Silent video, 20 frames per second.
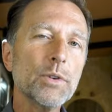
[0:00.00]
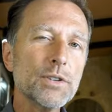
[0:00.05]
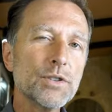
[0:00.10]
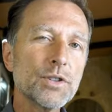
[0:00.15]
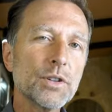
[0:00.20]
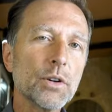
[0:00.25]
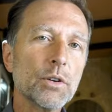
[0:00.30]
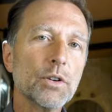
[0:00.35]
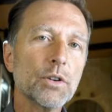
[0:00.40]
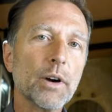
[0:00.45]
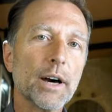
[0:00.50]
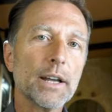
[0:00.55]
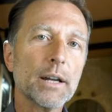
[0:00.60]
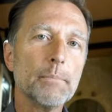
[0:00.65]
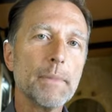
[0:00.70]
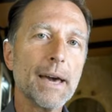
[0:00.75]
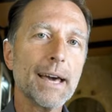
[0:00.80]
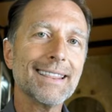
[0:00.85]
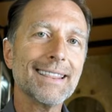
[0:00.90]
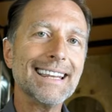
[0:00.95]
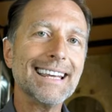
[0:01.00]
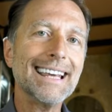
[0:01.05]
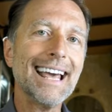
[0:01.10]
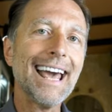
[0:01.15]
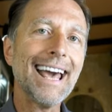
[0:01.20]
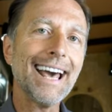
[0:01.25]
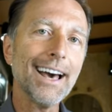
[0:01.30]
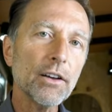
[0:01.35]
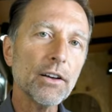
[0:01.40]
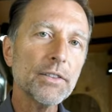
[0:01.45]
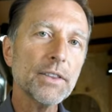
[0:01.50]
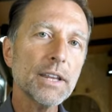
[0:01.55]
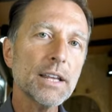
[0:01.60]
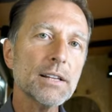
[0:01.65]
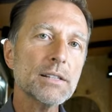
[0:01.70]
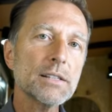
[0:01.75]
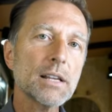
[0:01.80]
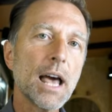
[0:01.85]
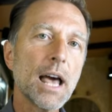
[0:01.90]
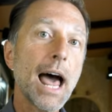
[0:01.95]
want to show you how to make the
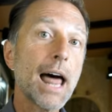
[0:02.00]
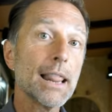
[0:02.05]
healthiest